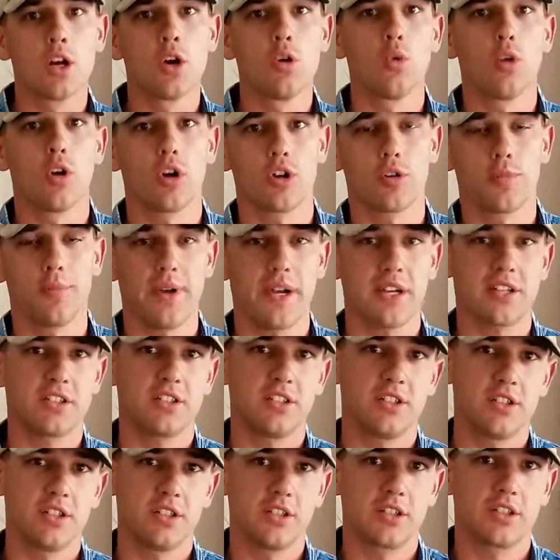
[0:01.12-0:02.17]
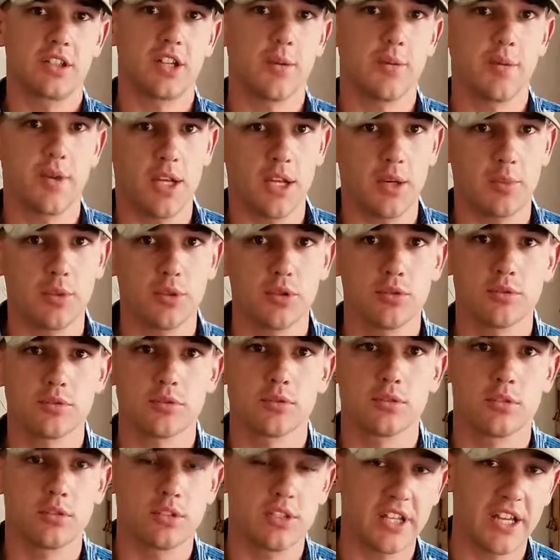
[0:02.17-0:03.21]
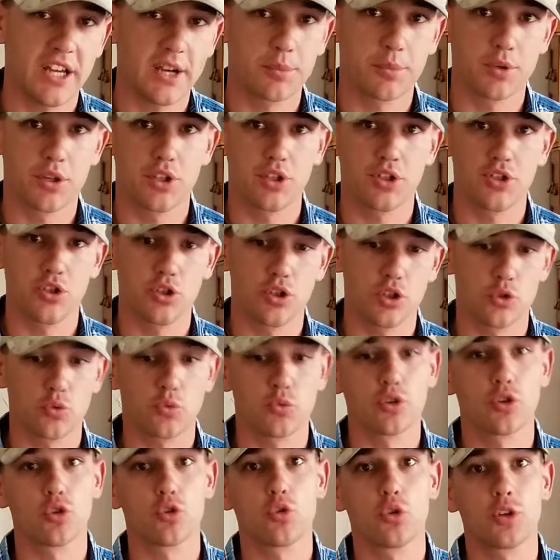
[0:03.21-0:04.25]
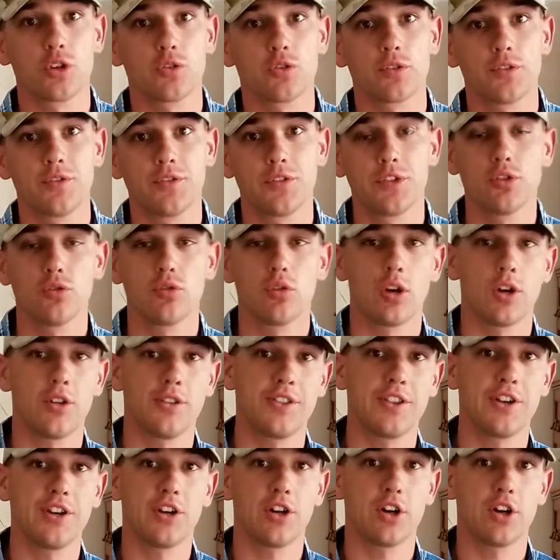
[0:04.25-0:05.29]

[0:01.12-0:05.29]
Welcome back to Cover Ammo. Today I'm going to do a real quick review on the